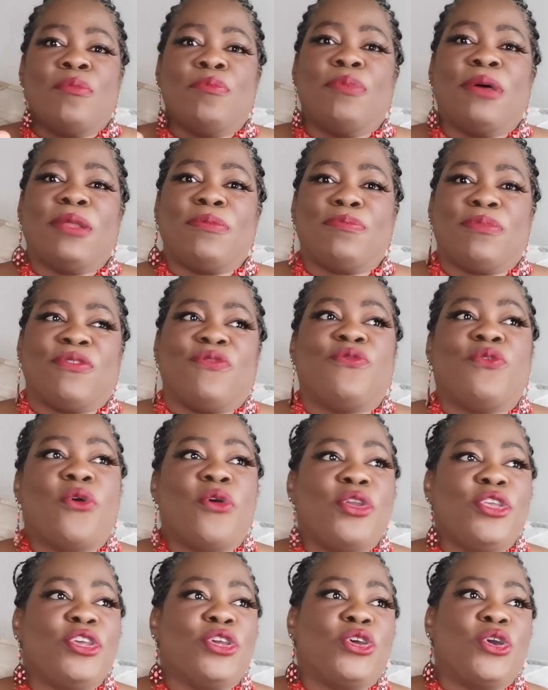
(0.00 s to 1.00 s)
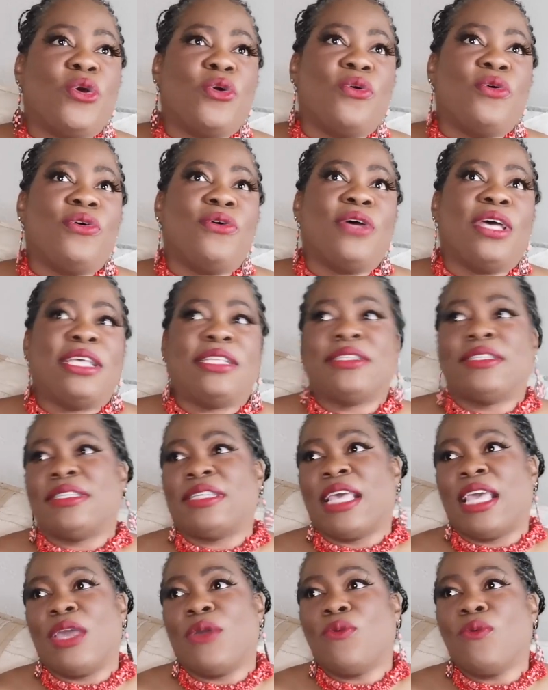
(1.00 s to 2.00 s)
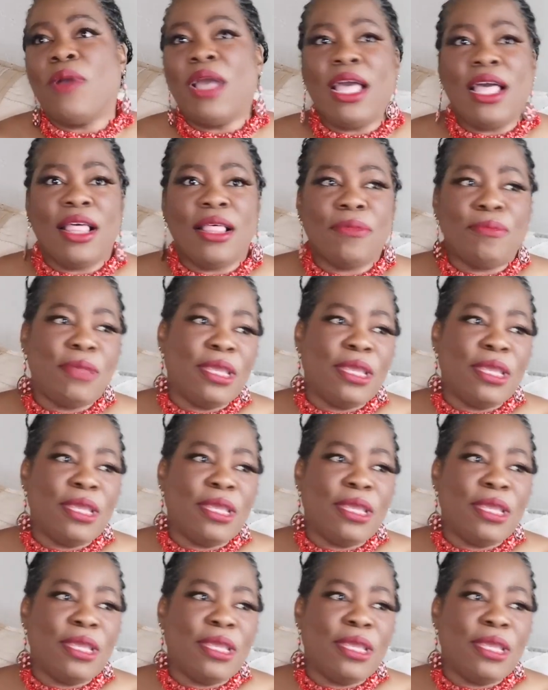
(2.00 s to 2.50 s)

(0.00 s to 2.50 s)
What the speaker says: But before you go and say, well,